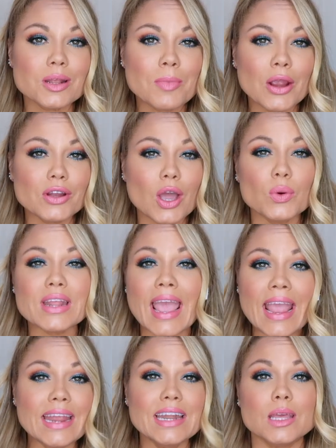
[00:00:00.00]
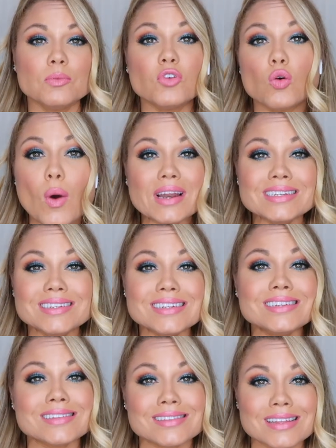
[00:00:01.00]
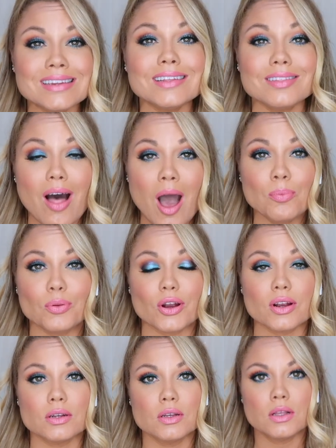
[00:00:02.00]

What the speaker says: America would hate him for what he did to Cyndi Lauper.